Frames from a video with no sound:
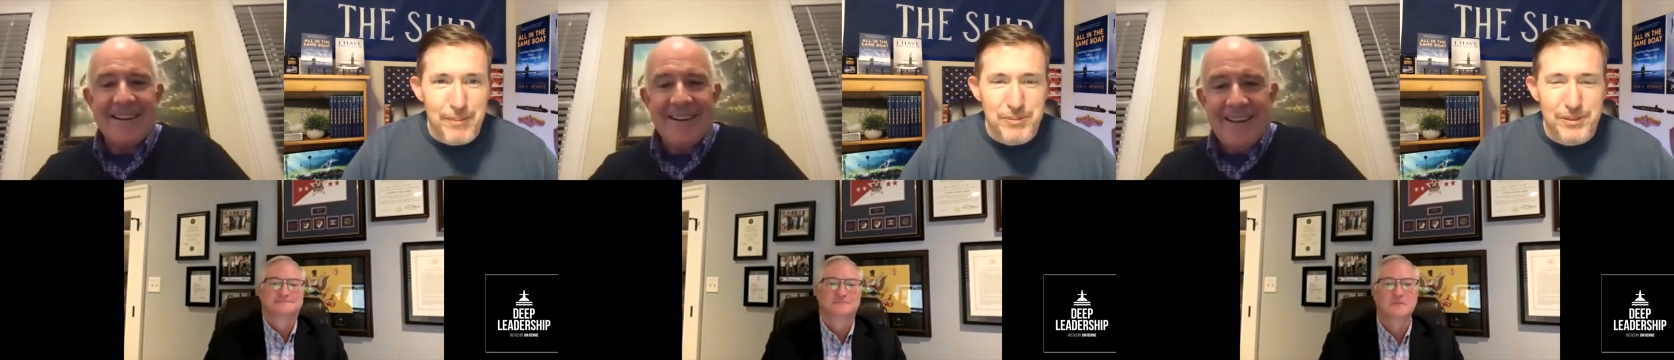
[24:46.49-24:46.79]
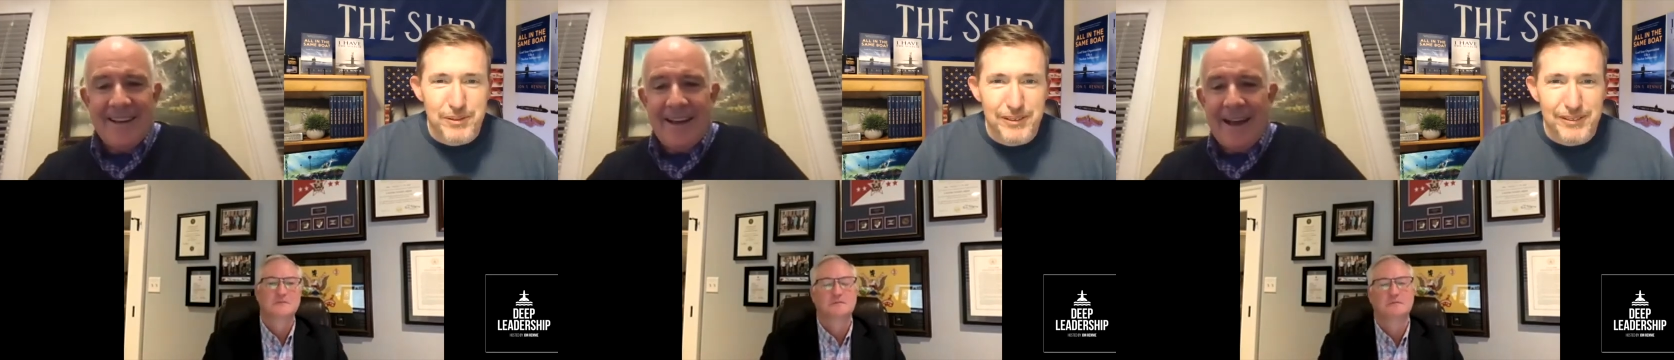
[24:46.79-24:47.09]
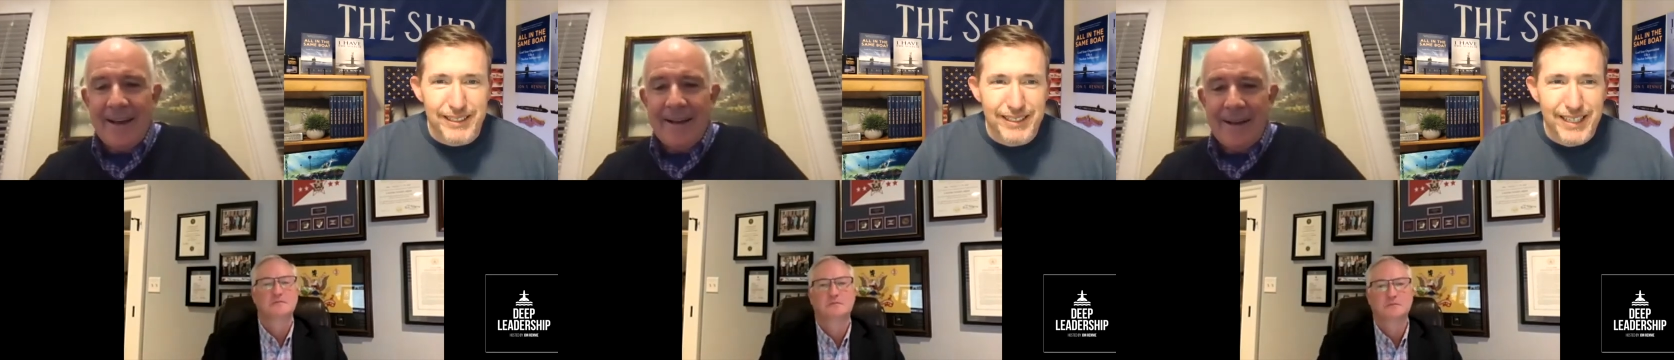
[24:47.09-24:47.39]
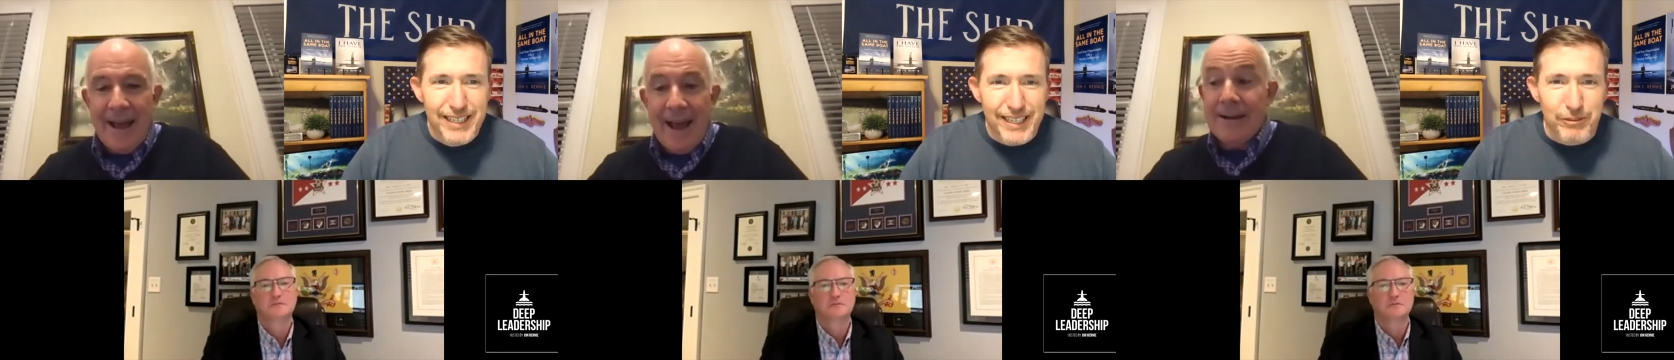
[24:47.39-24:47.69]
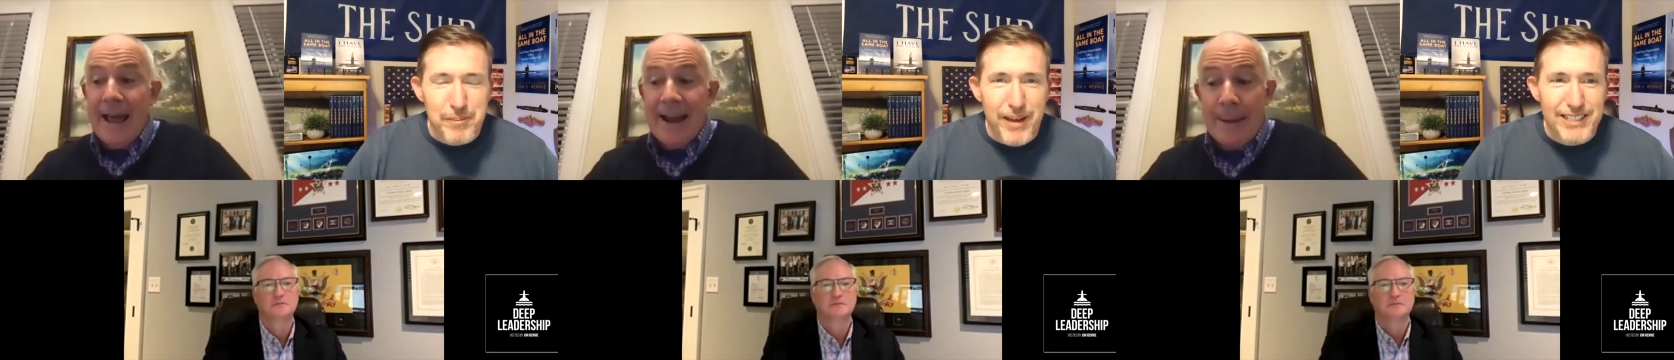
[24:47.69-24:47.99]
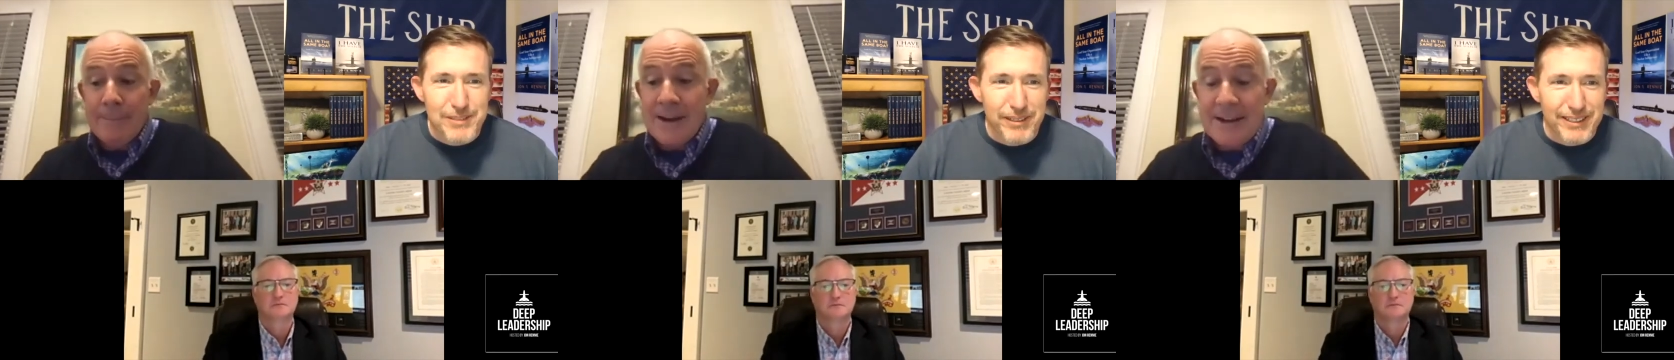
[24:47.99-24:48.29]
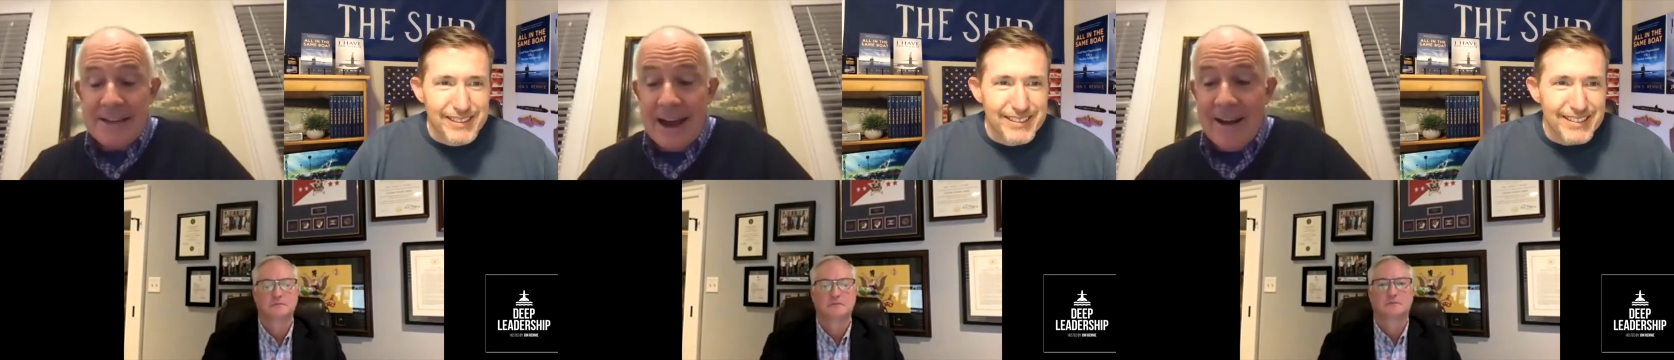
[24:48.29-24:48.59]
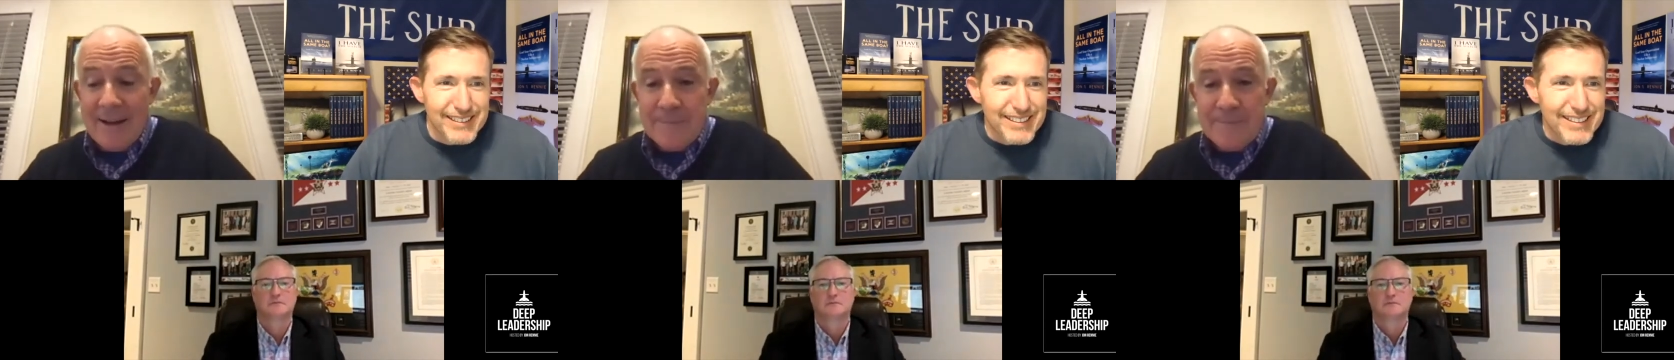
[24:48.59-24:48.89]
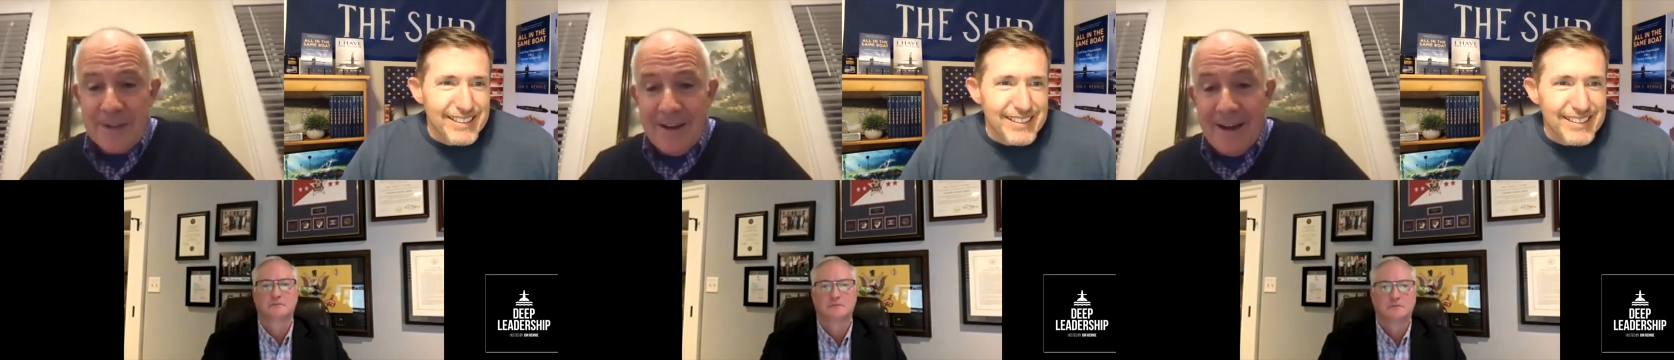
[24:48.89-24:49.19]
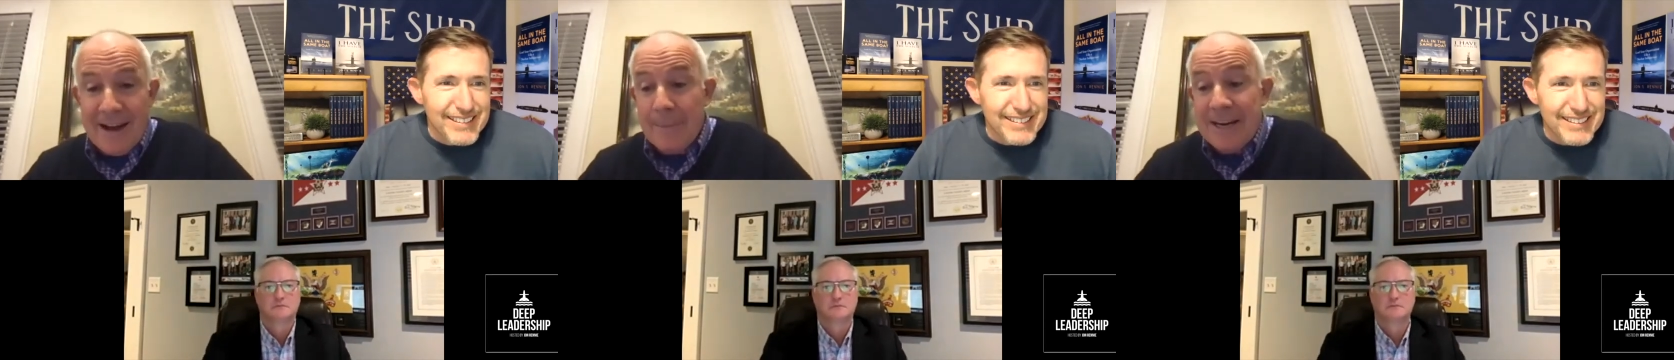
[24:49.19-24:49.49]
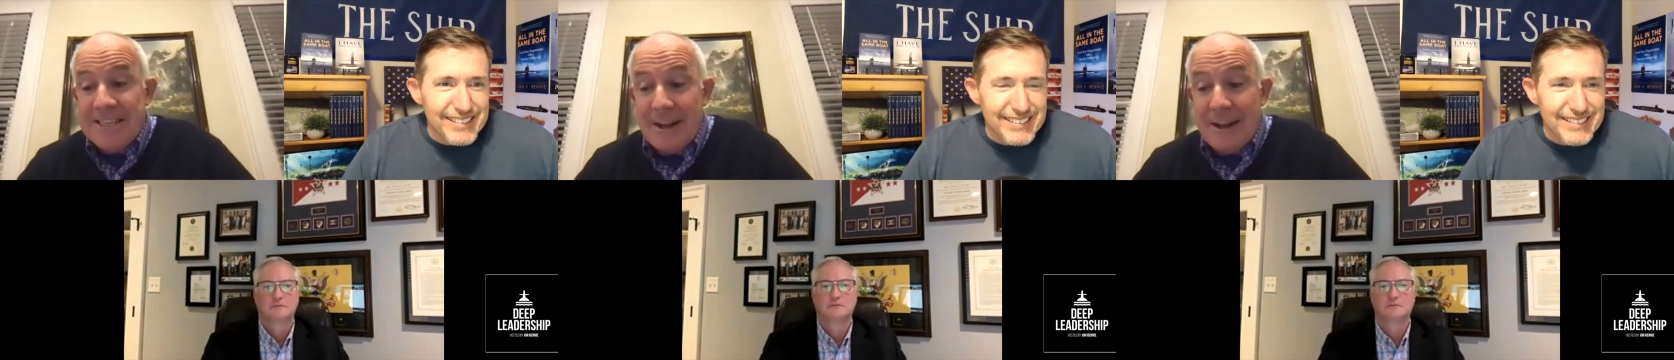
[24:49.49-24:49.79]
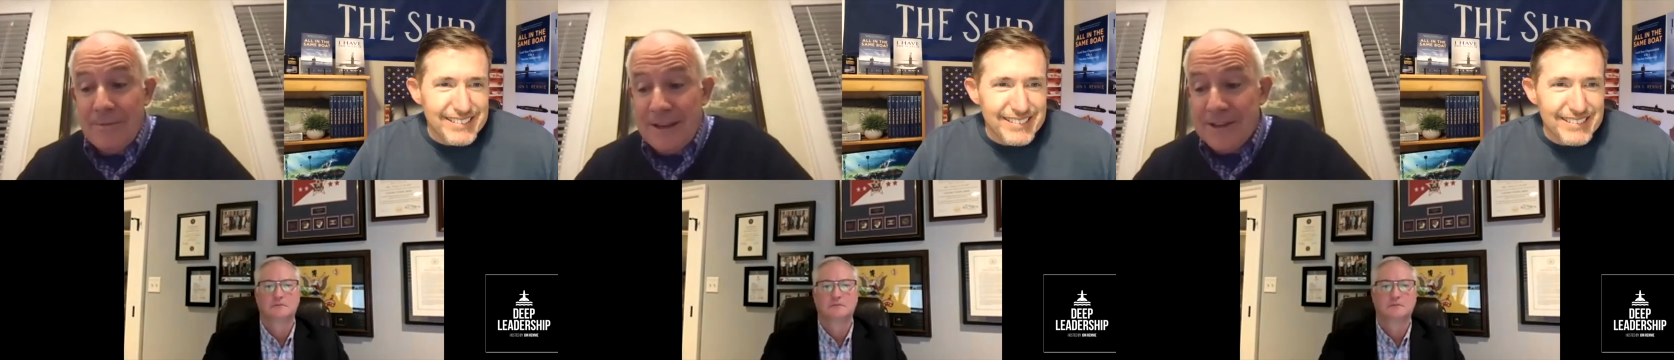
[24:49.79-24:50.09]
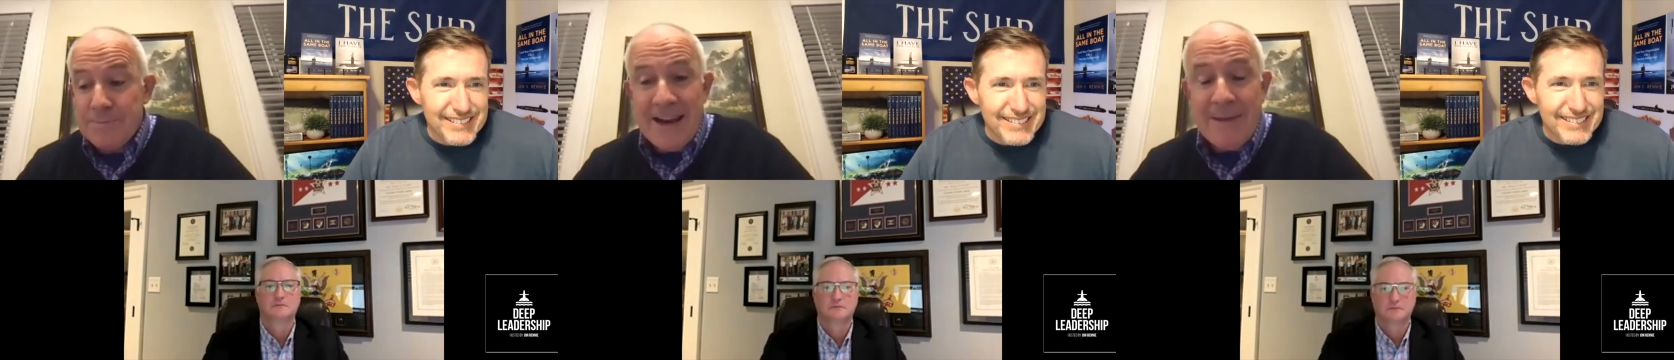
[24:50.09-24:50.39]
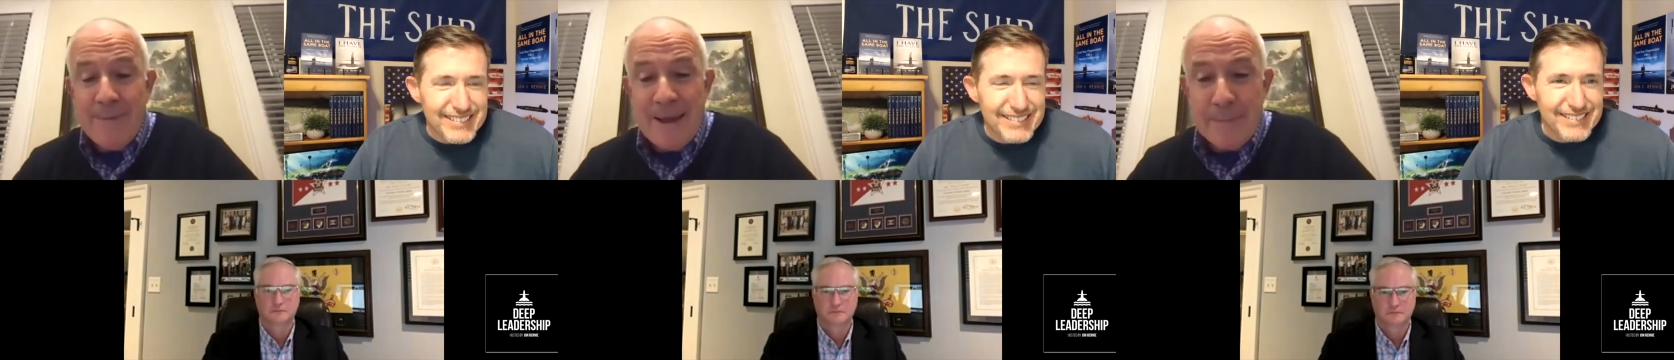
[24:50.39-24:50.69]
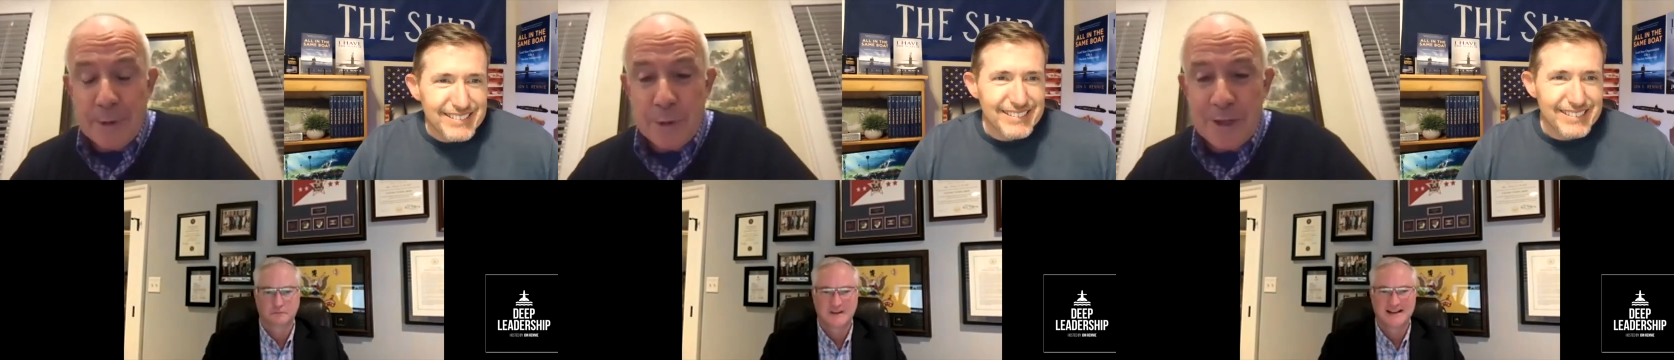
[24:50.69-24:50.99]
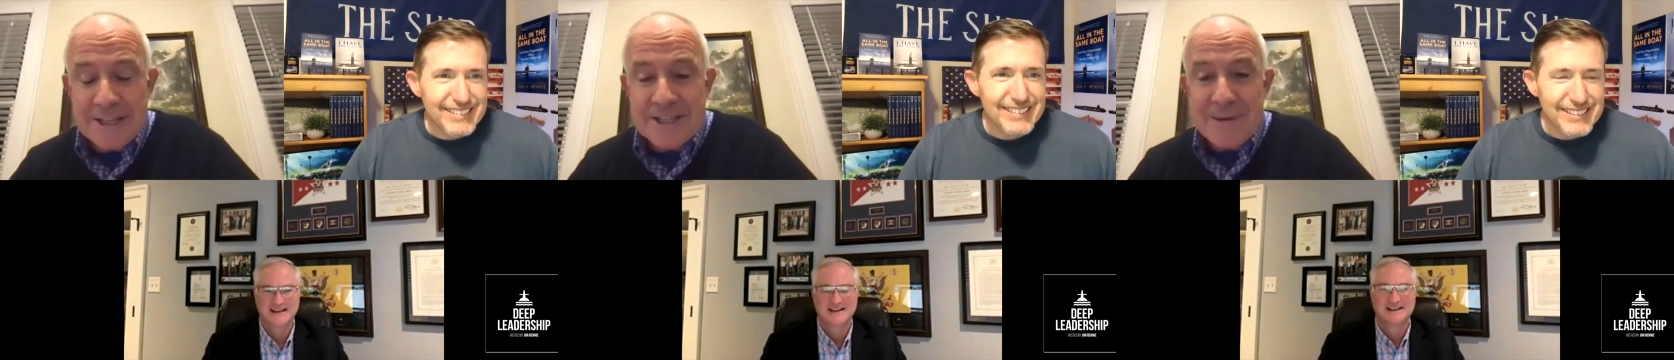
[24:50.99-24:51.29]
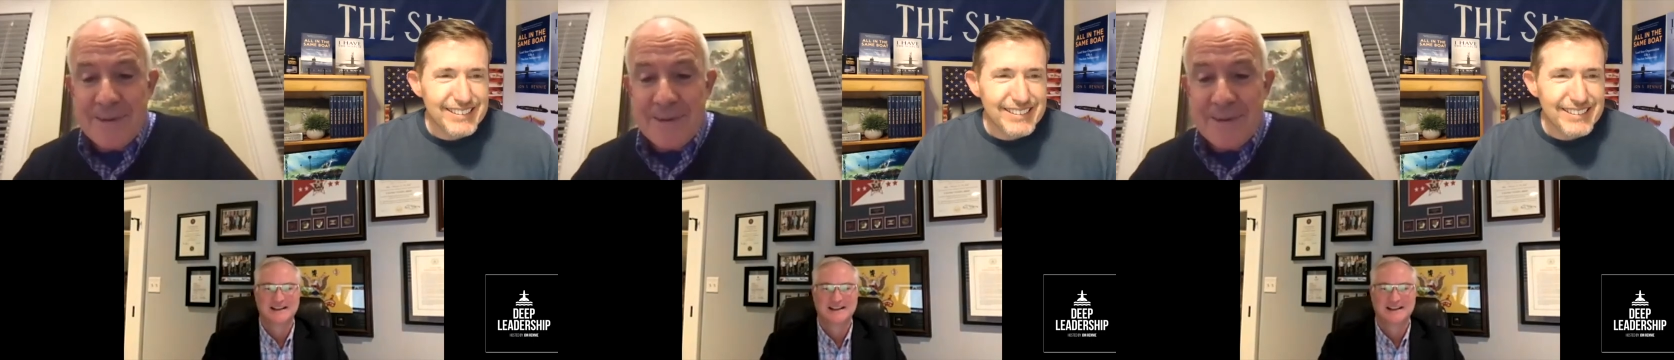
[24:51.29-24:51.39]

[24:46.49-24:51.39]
Speaker 1: absolutely. And and I'm gonna yeah,
Speaker 2: and I'm gonna tell as many people who will listen to